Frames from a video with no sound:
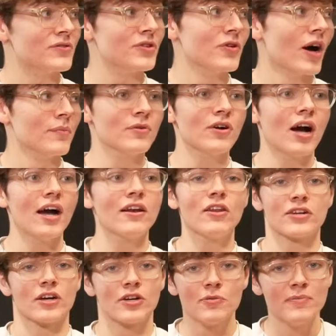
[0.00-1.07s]
Dude, I'm a, I,
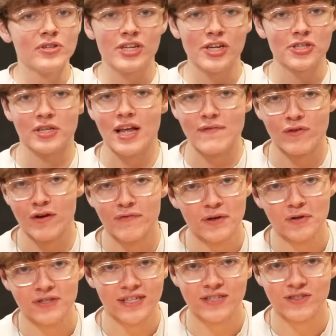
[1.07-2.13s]
look, a good magician ever
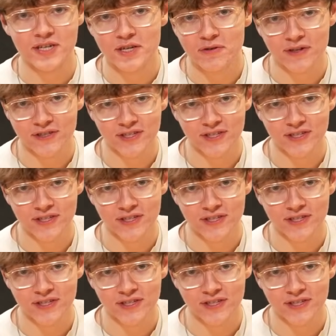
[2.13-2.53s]
reveals his secrets.